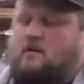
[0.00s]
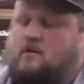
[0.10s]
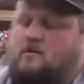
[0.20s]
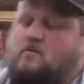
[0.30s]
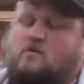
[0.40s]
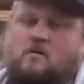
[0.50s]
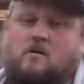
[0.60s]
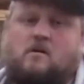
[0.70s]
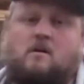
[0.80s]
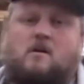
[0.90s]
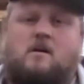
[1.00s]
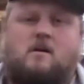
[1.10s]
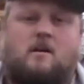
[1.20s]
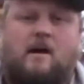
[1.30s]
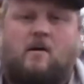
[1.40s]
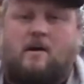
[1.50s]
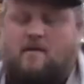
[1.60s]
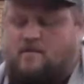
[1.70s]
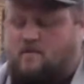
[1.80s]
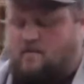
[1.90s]
and you now
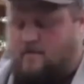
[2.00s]
have the